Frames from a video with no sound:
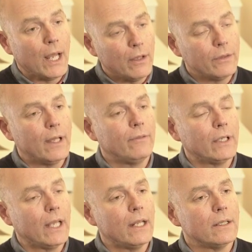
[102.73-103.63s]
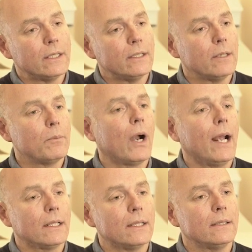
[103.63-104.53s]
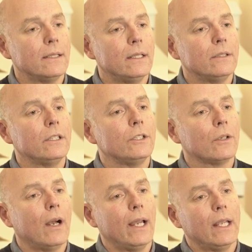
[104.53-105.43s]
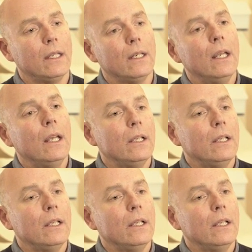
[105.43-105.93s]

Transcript: health navigators into practices to try and